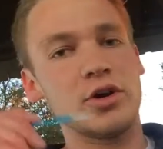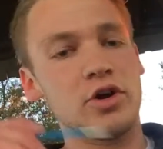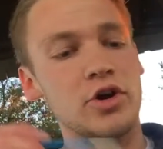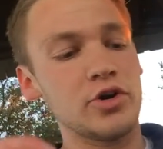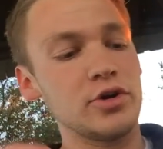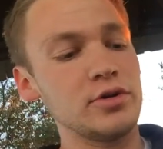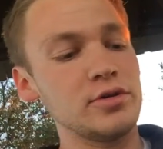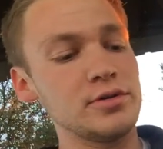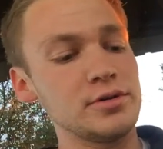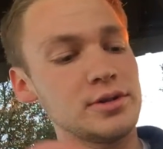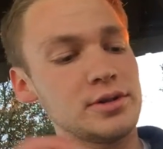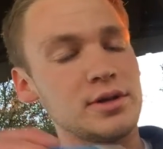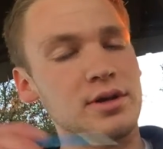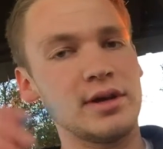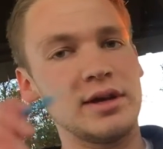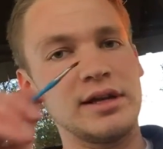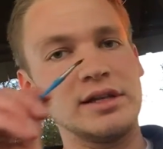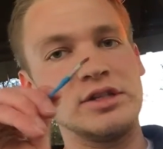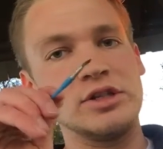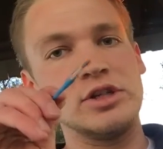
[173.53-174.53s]
Curls,
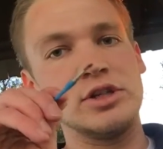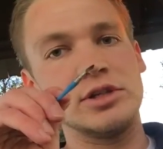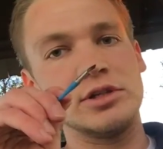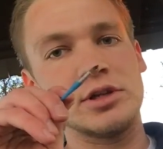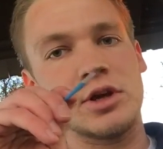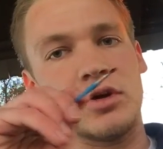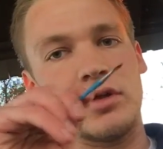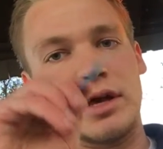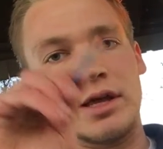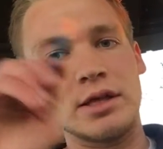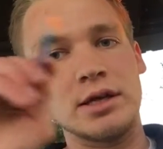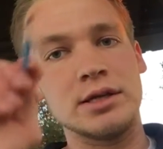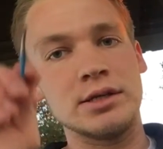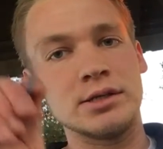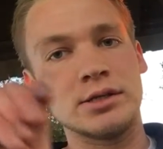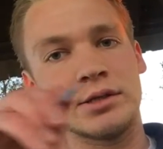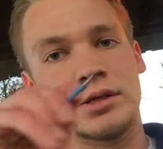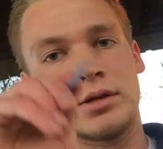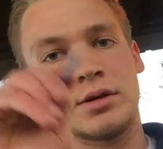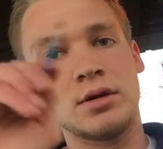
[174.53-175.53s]
it's you just go like
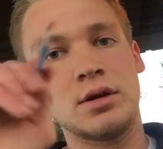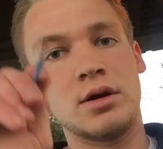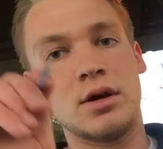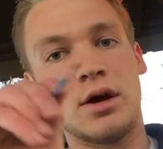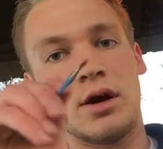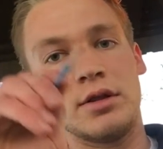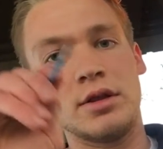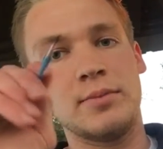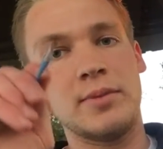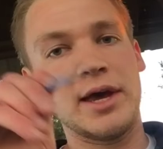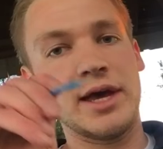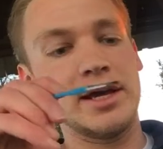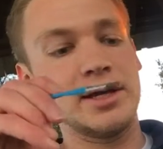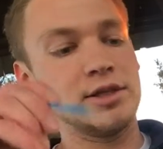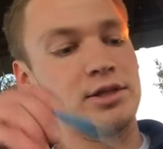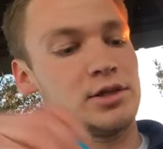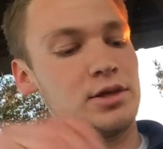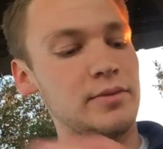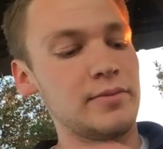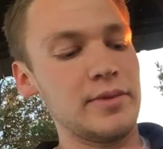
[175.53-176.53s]
this on the
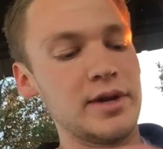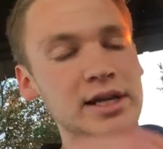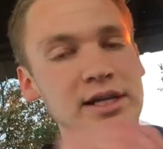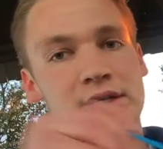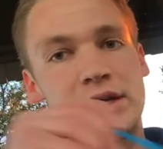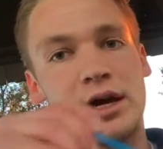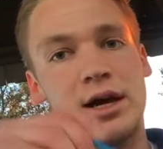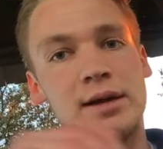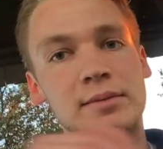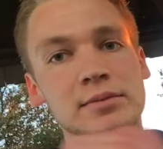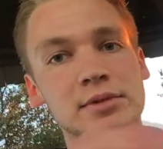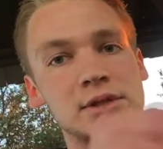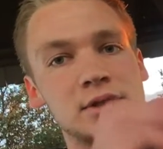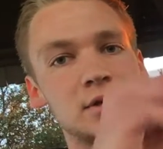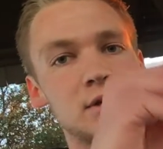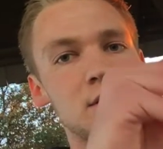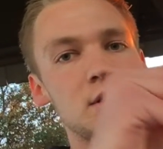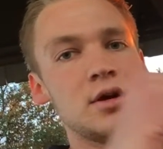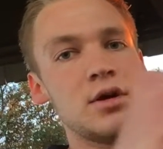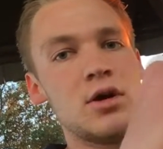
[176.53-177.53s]
page many
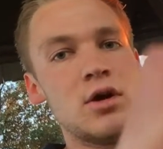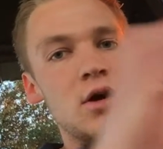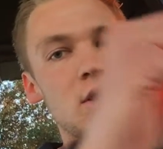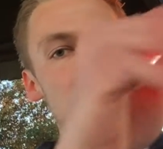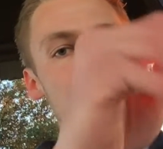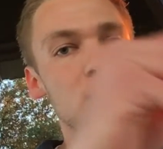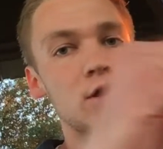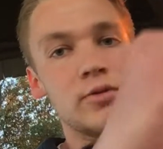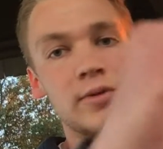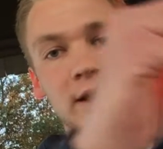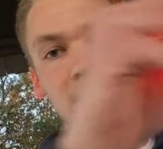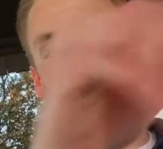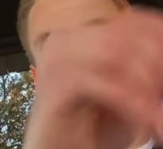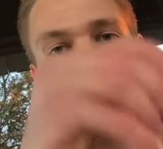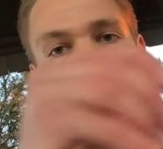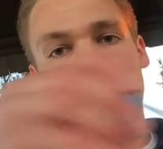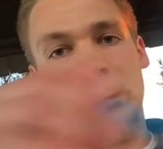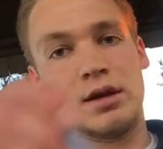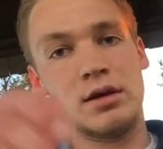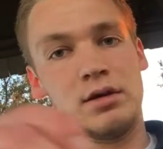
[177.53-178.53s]
times all around
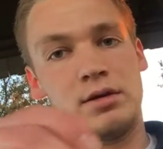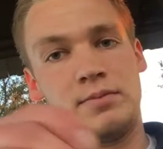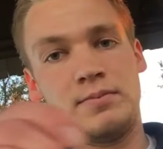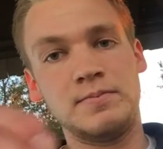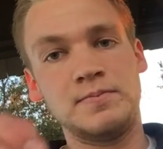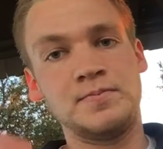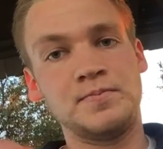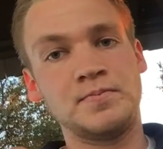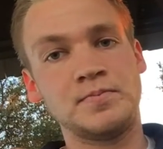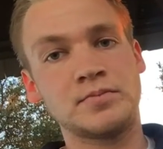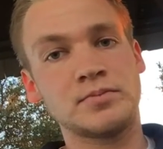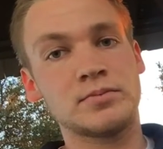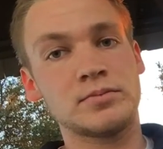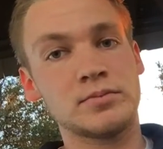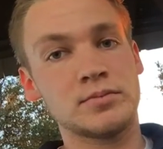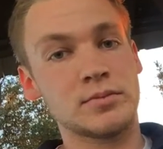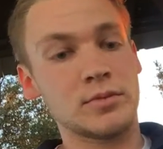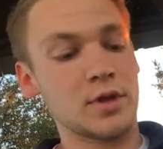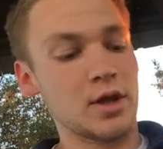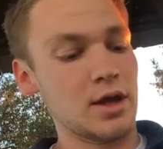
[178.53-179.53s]
the head.
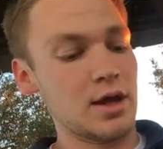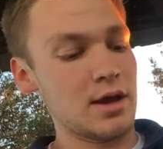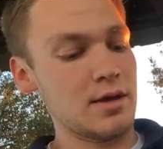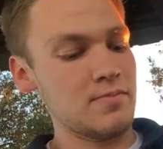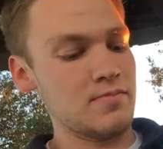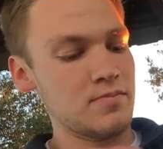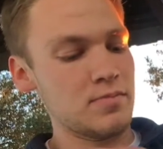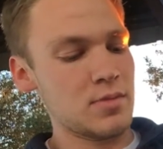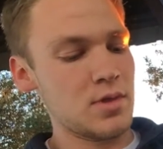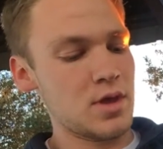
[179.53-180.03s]
Okay?